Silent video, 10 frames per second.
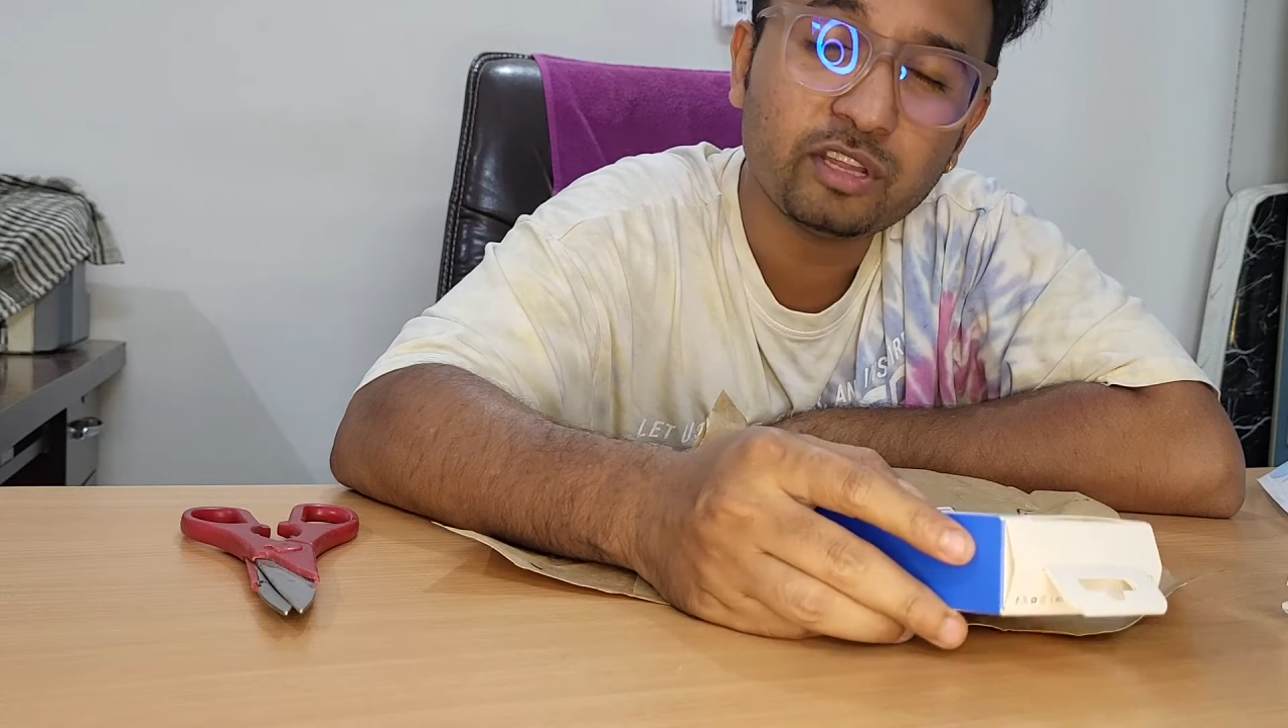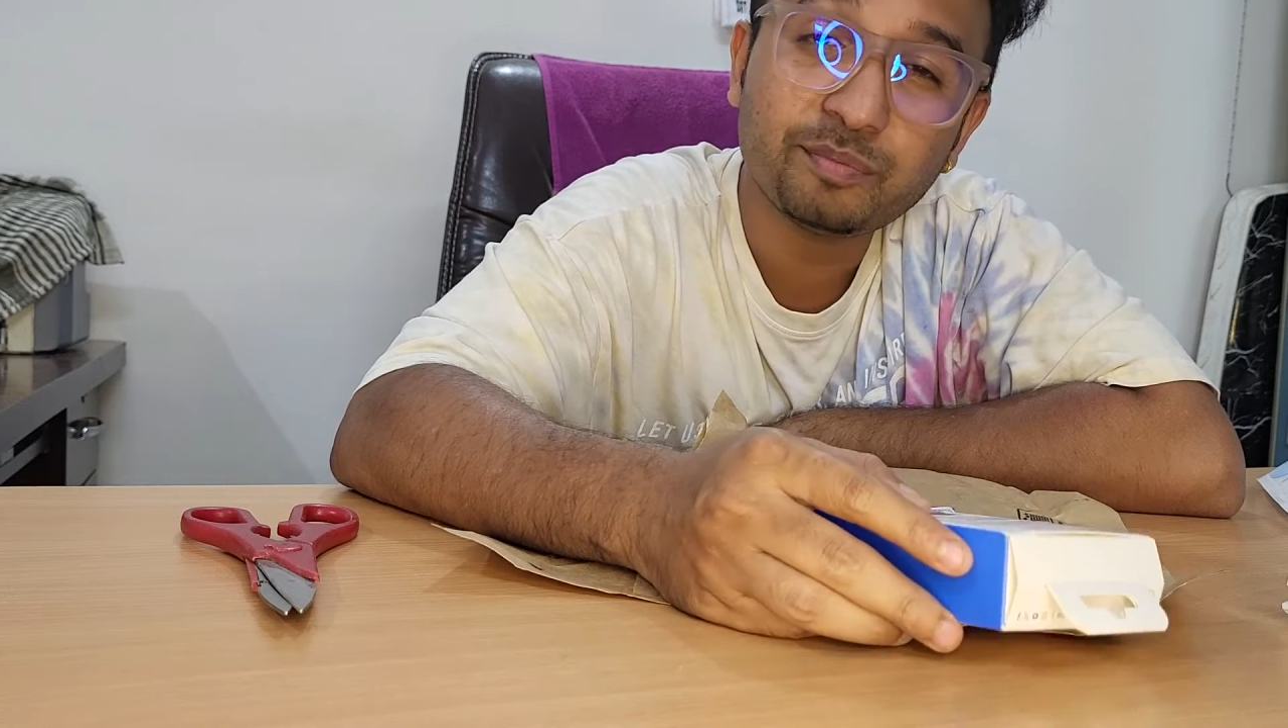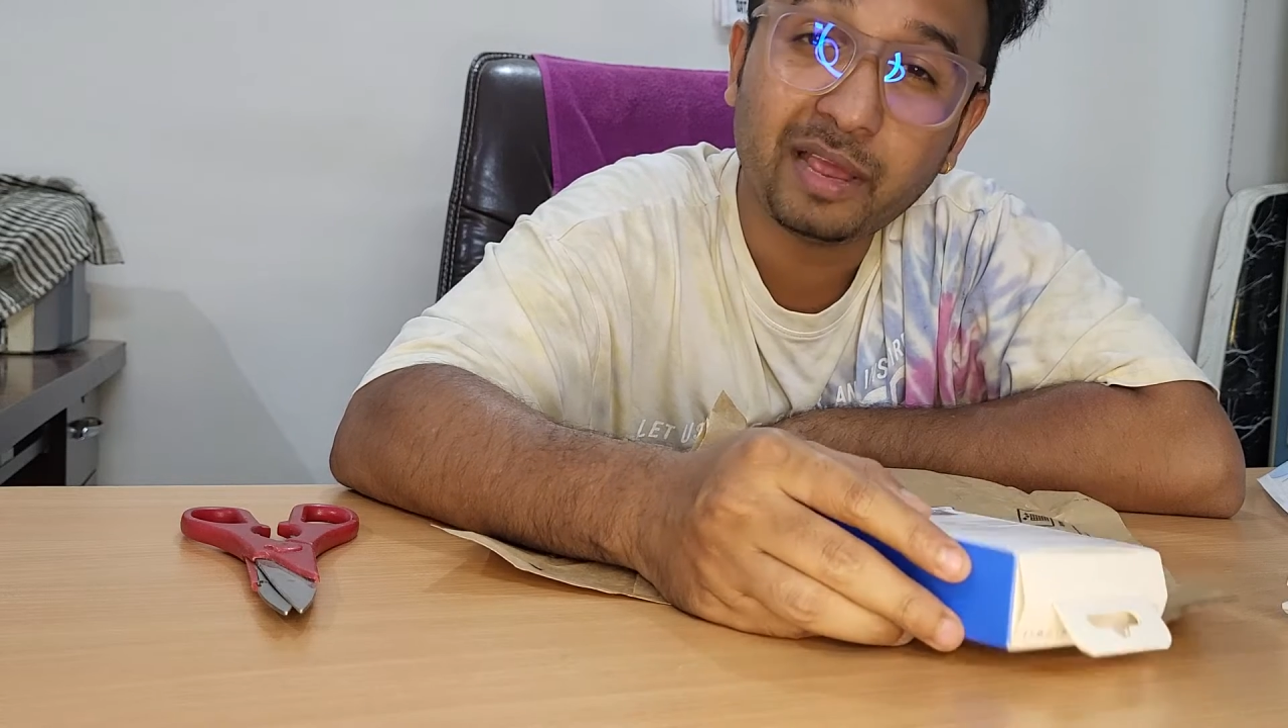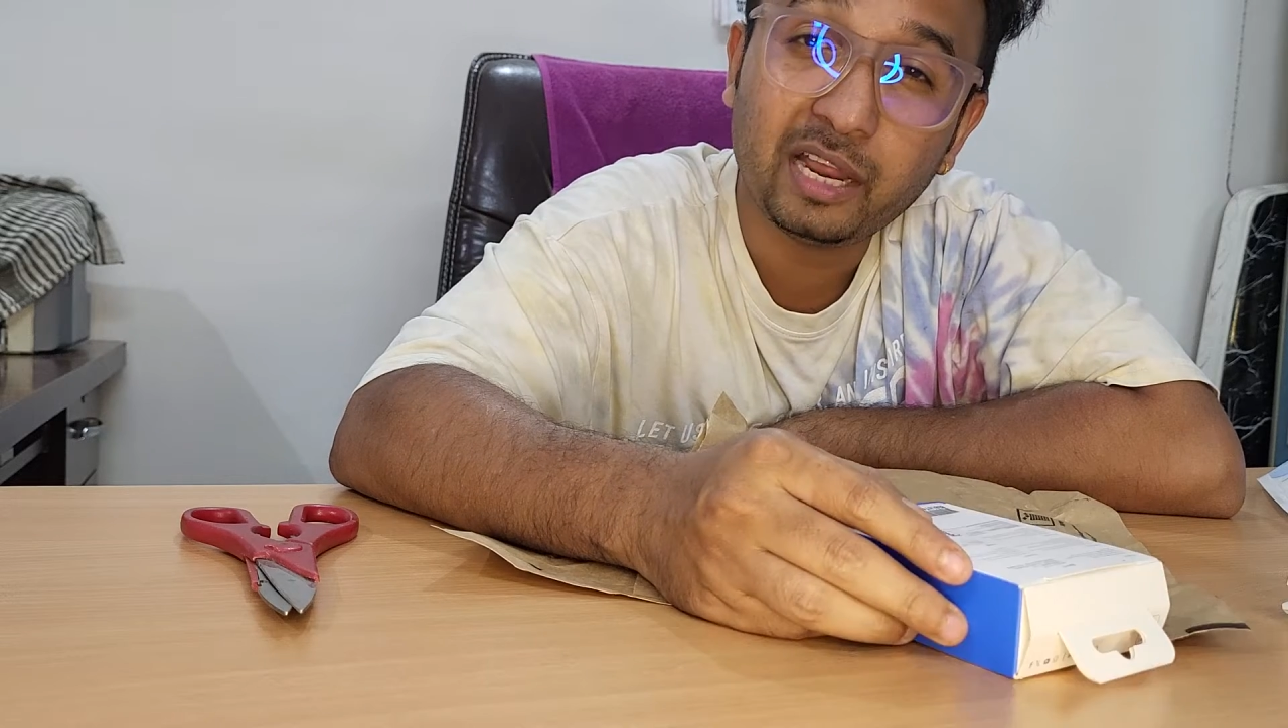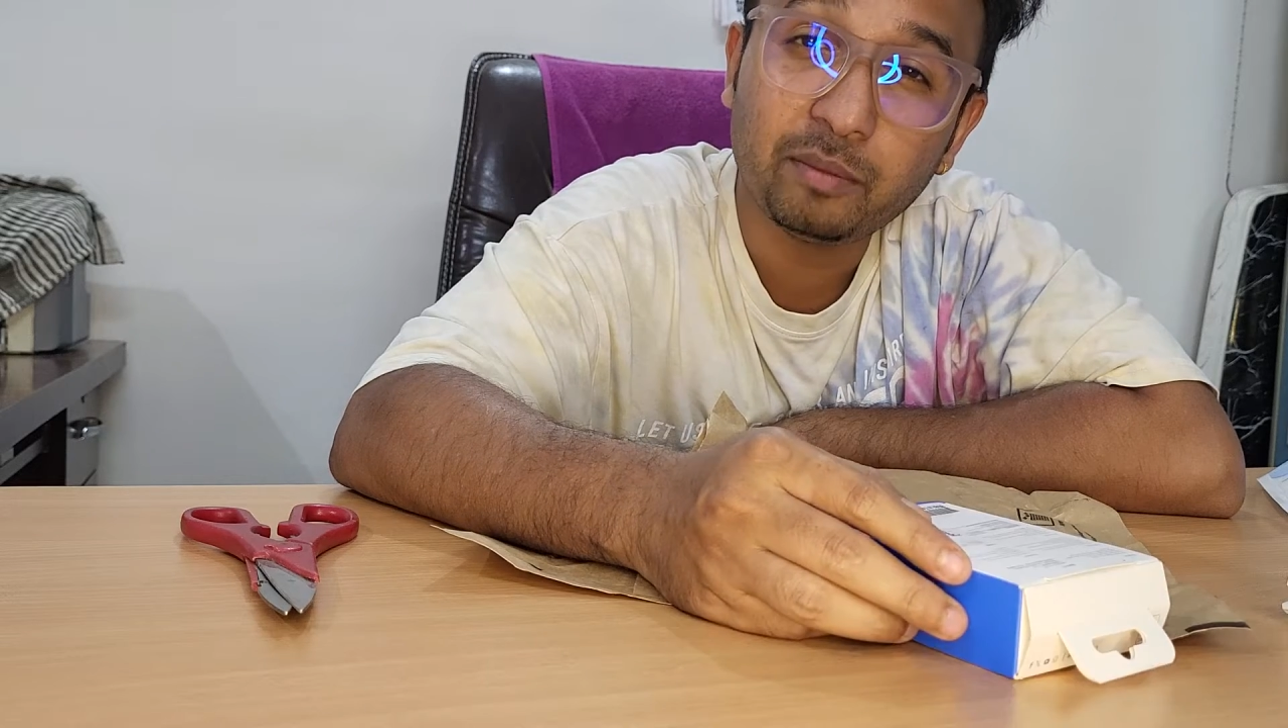a
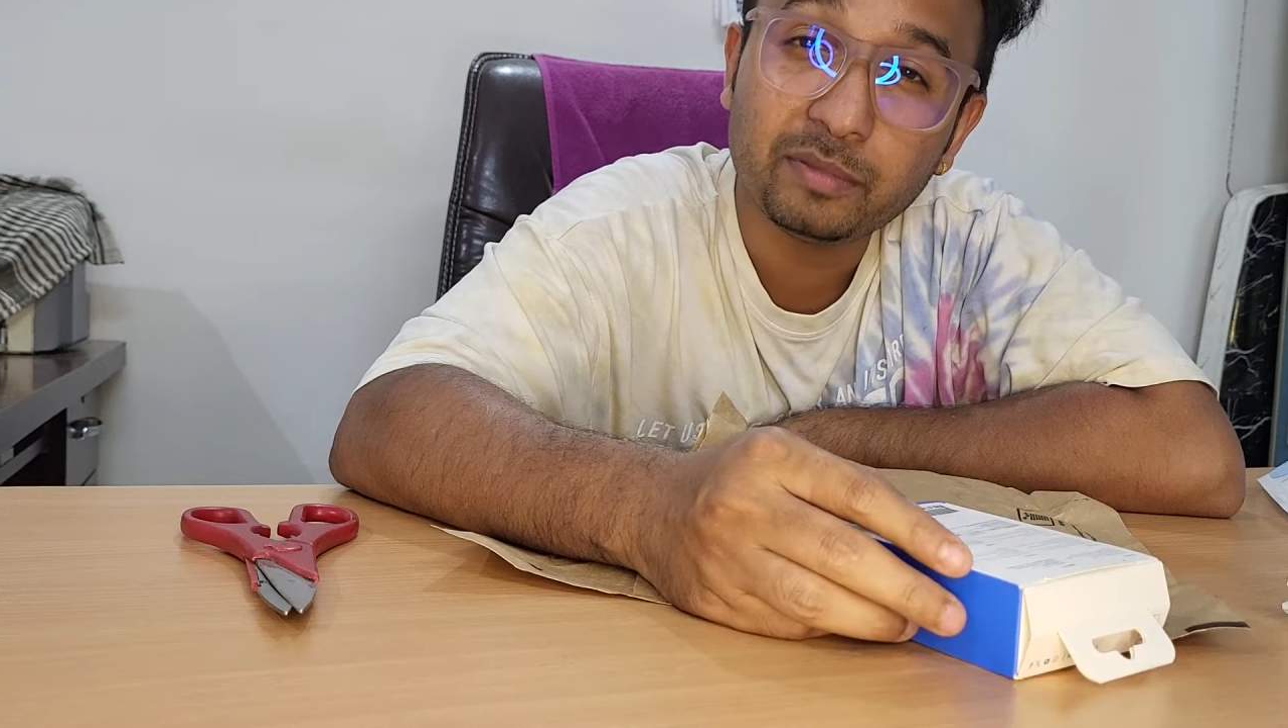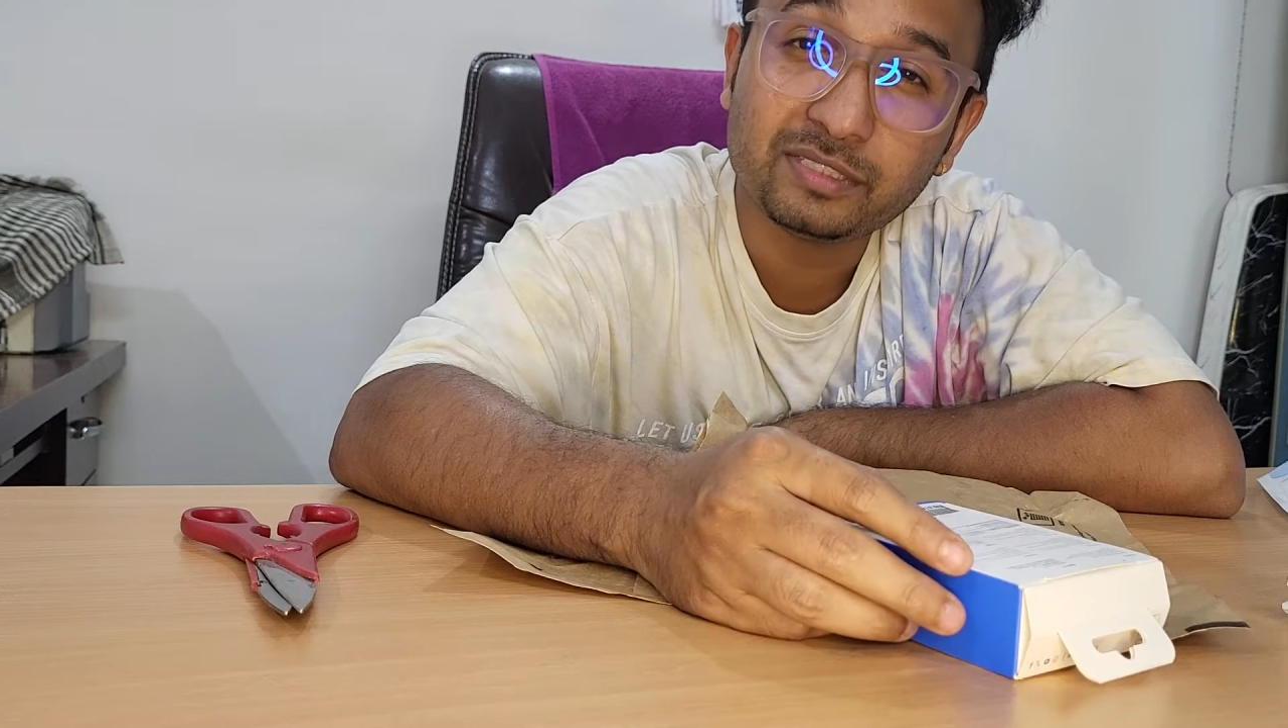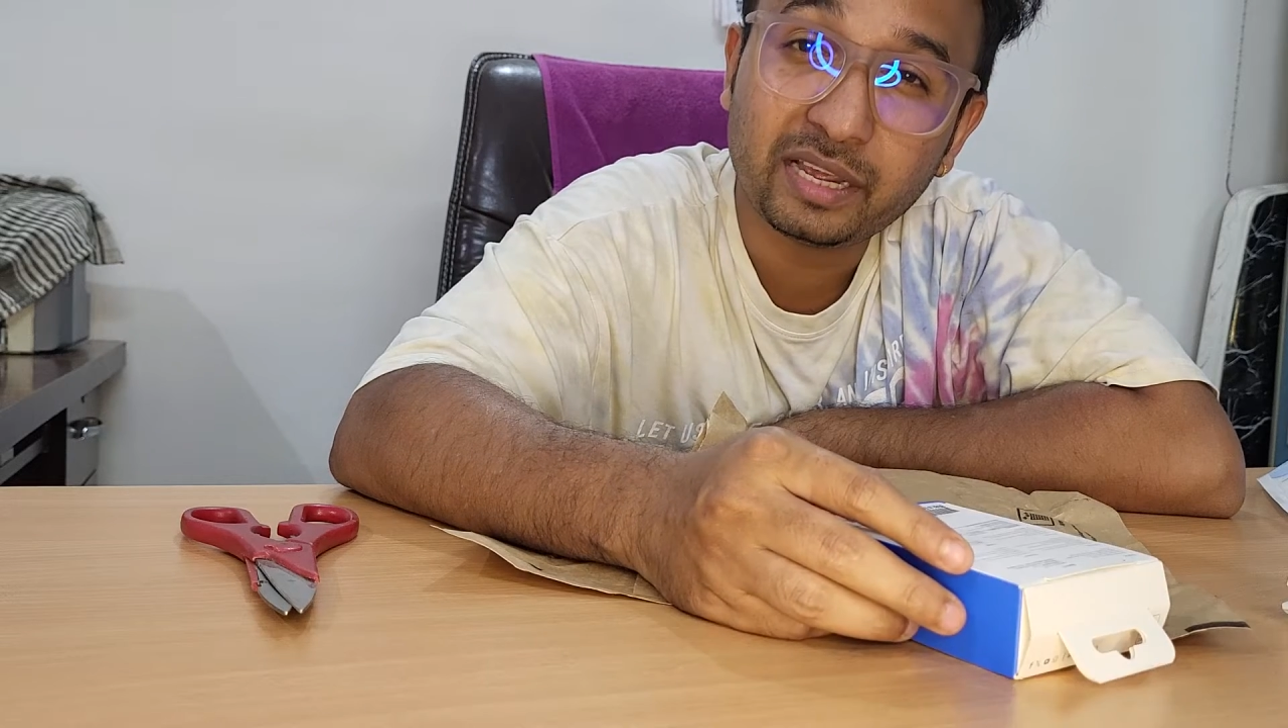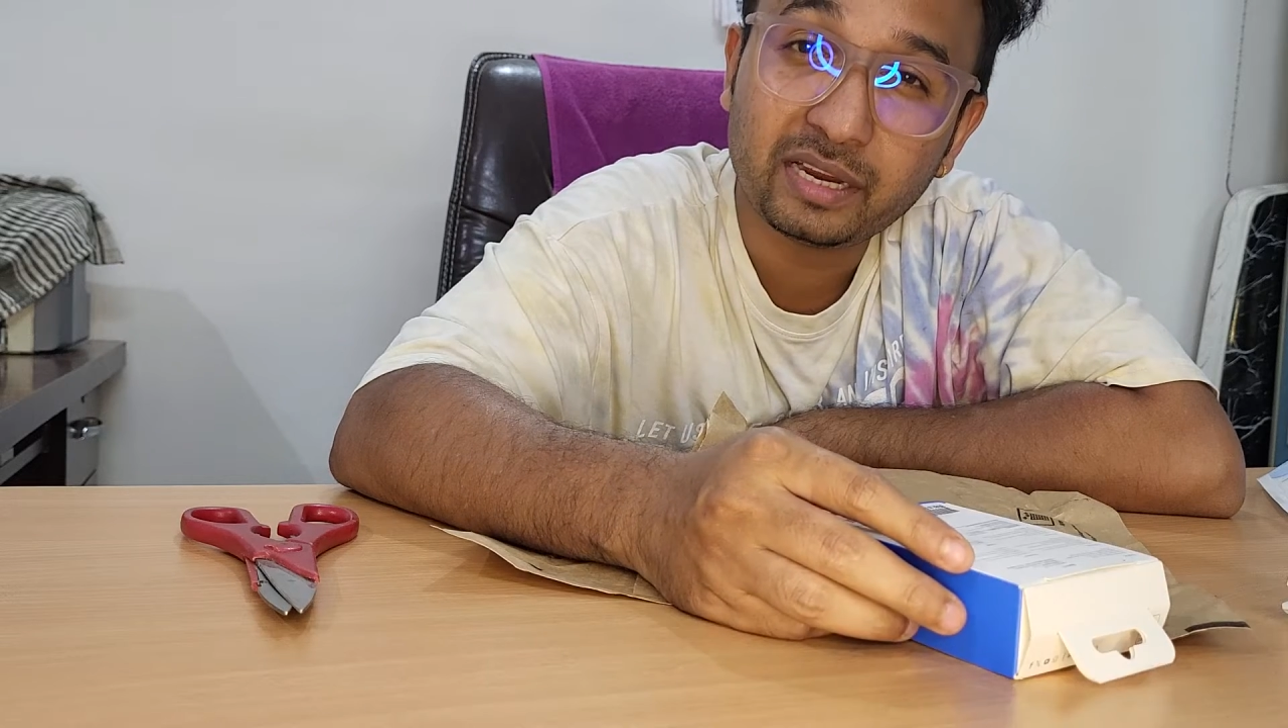spelling mistake